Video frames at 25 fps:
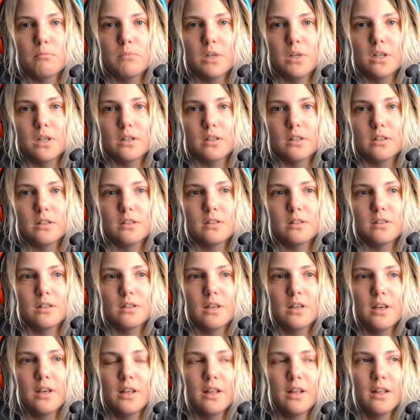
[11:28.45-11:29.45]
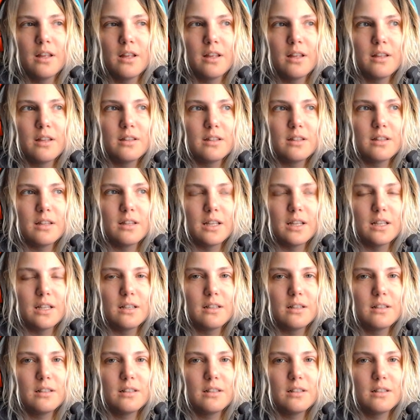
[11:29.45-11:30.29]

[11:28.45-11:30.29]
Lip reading: because, like,